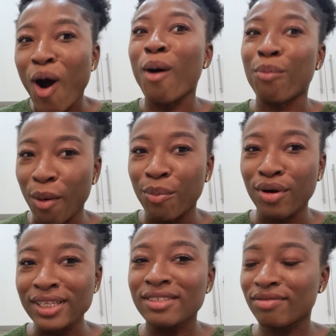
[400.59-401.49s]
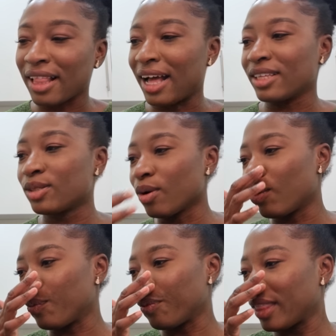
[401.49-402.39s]
all purpose flour
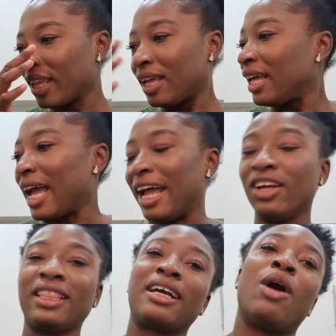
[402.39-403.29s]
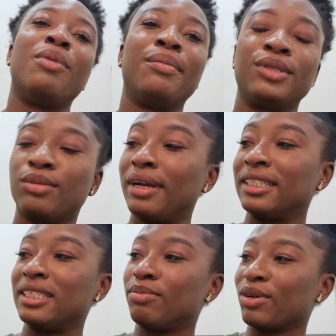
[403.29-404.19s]
so I don't think I'll be able to
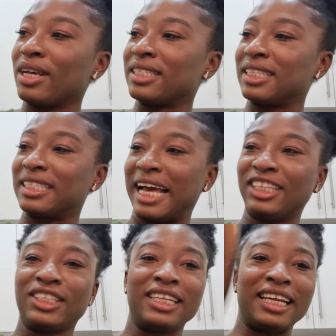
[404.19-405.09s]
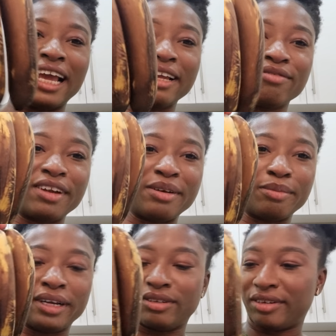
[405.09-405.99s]
make this because it's actually like very
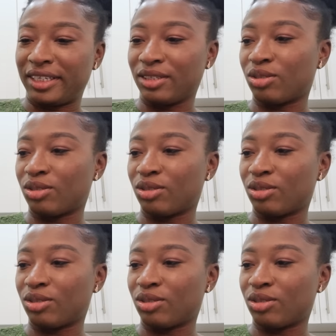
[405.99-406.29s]
bad already.